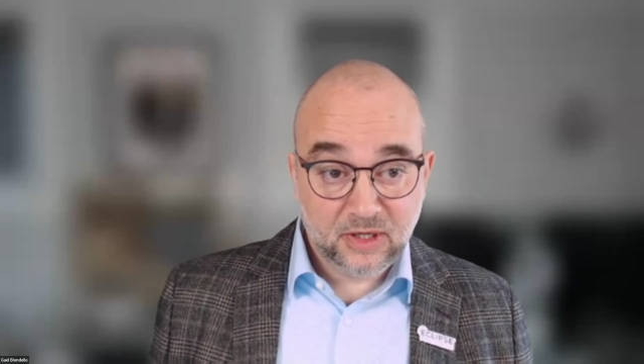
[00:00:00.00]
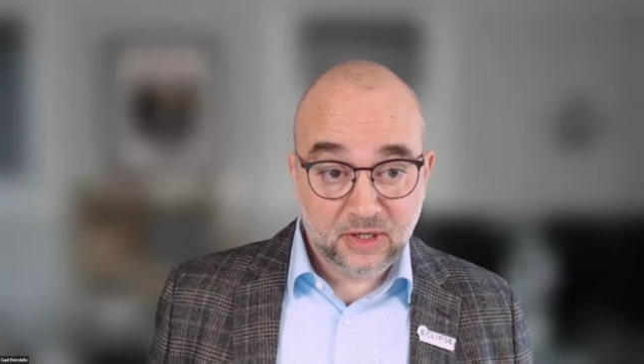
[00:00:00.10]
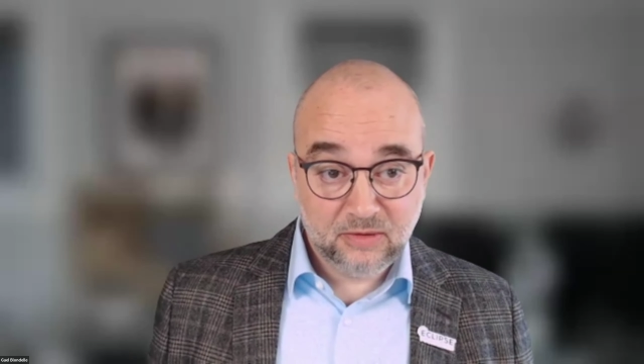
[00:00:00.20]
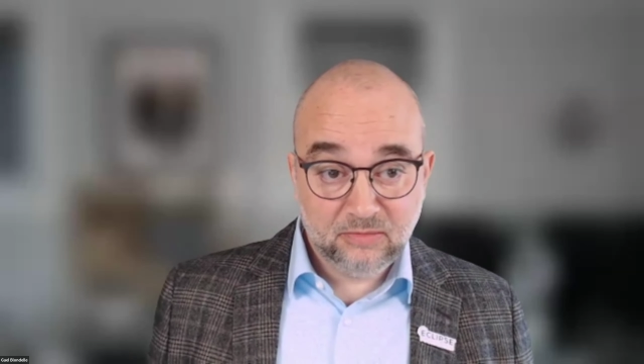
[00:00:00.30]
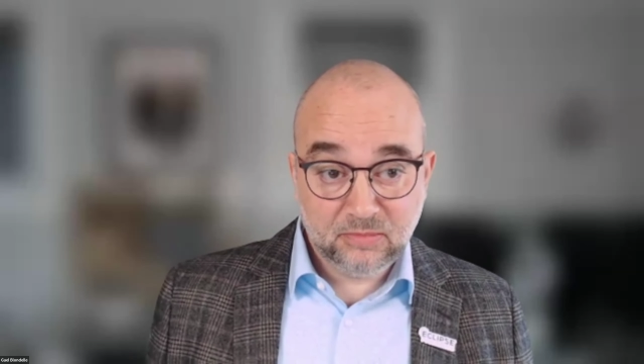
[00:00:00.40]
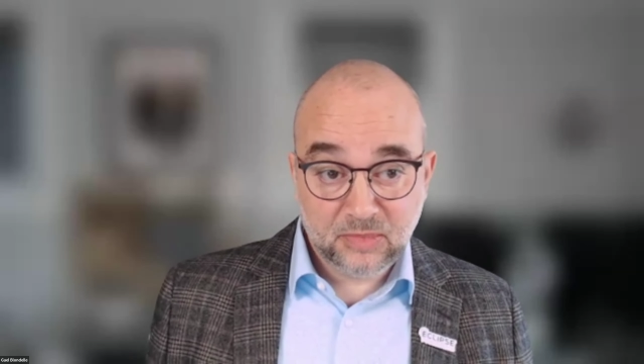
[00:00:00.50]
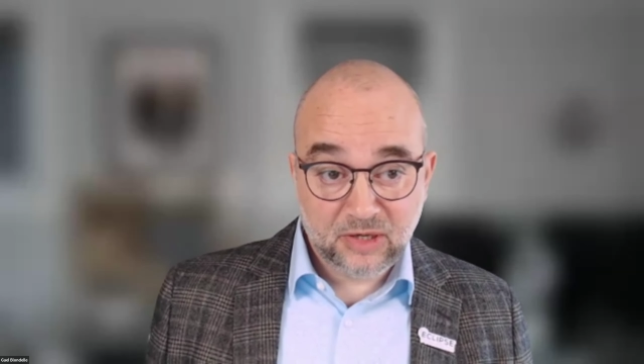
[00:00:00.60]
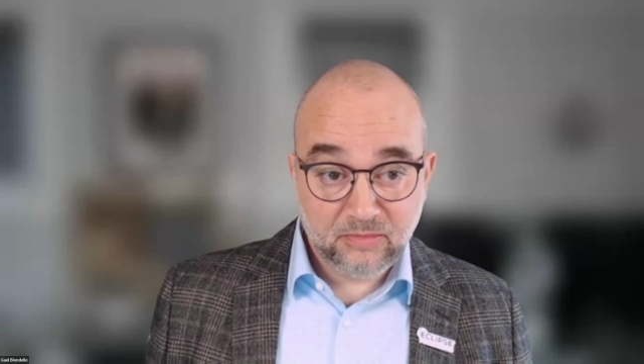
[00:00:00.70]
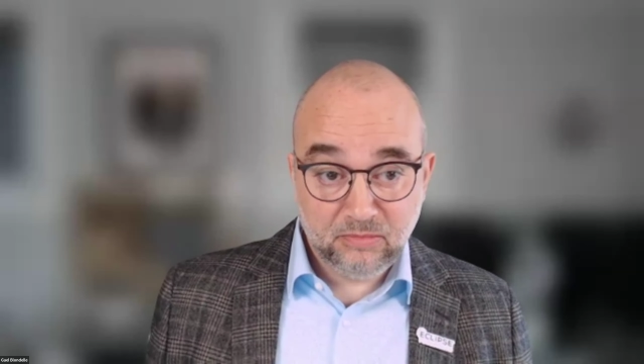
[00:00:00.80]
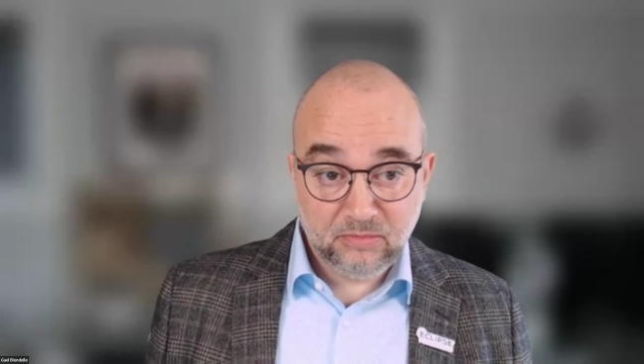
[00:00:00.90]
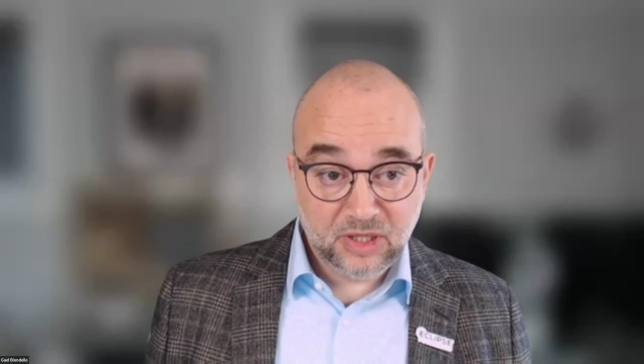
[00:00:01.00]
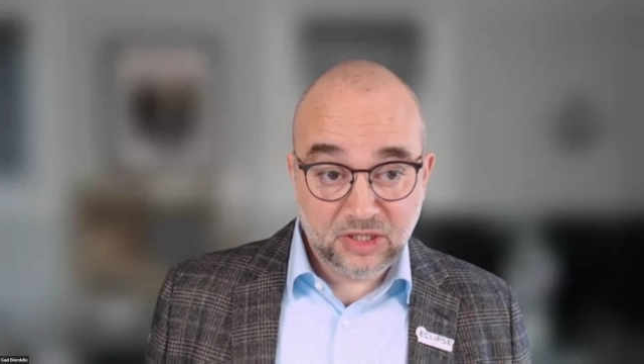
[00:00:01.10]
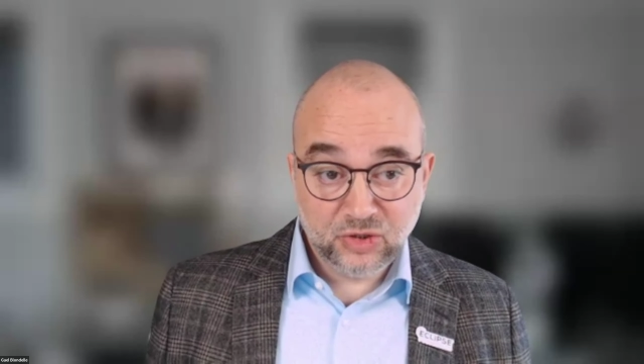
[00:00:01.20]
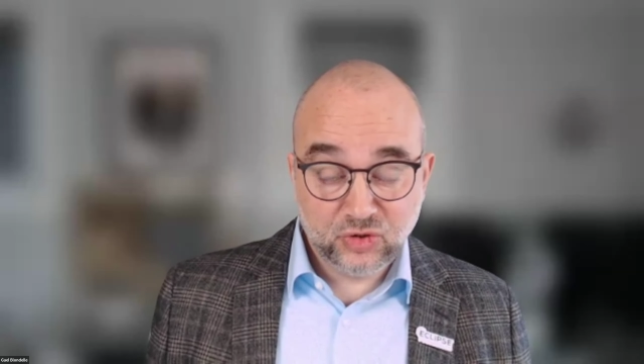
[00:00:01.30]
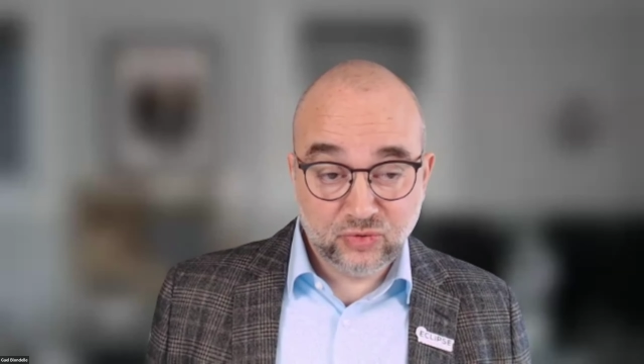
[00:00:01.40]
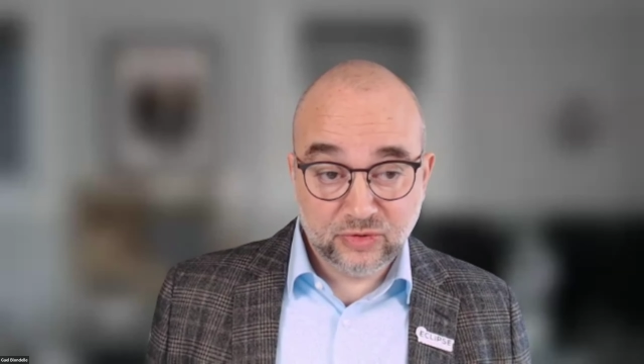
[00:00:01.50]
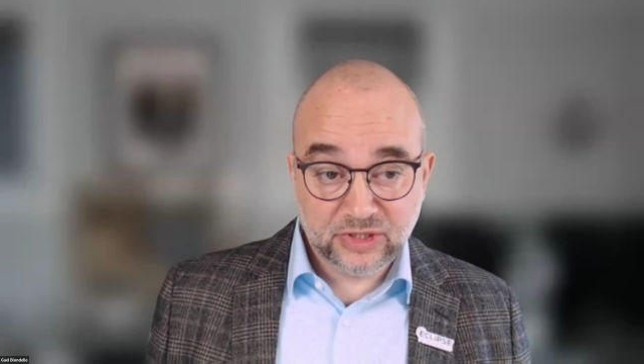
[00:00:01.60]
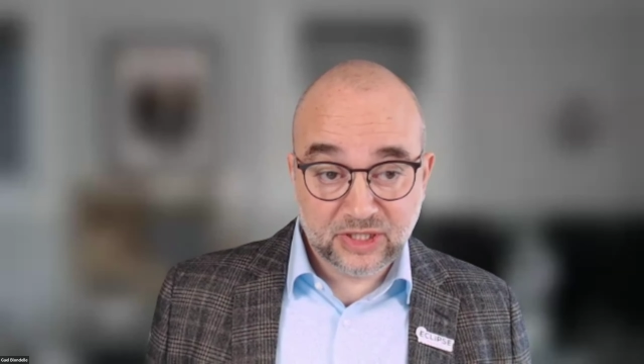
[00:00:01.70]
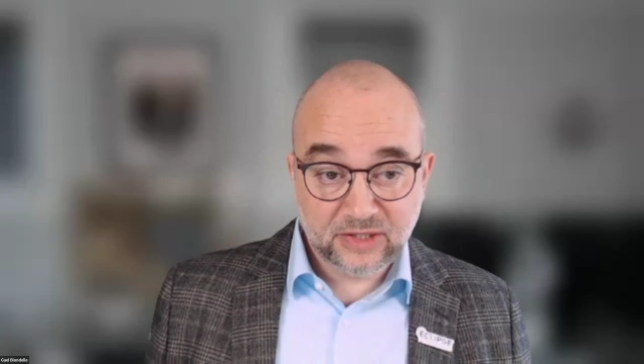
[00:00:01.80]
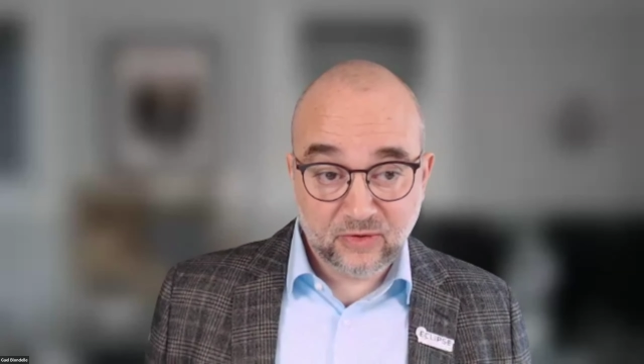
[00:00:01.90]
and making
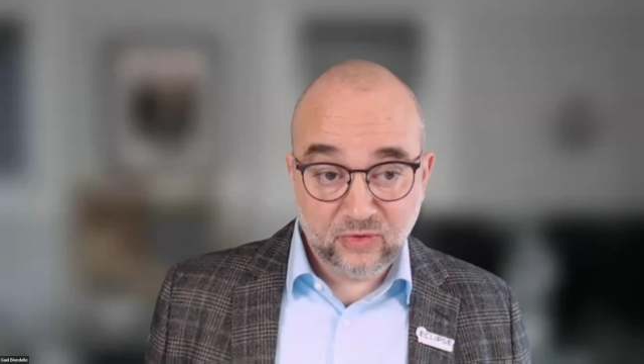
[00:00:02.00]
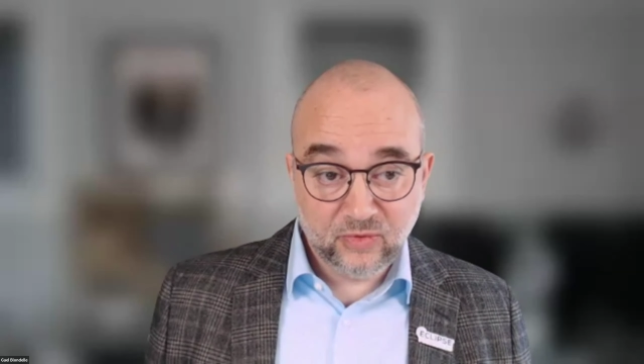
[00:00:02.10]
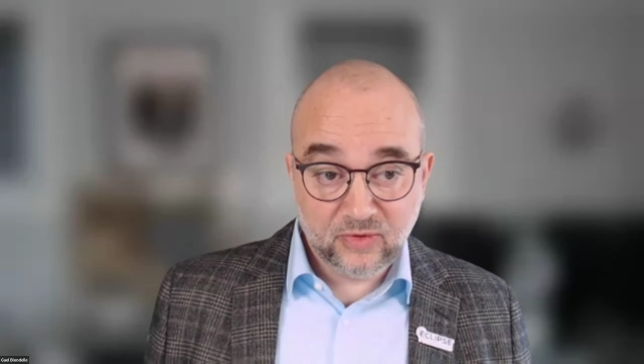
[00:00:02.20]
sure that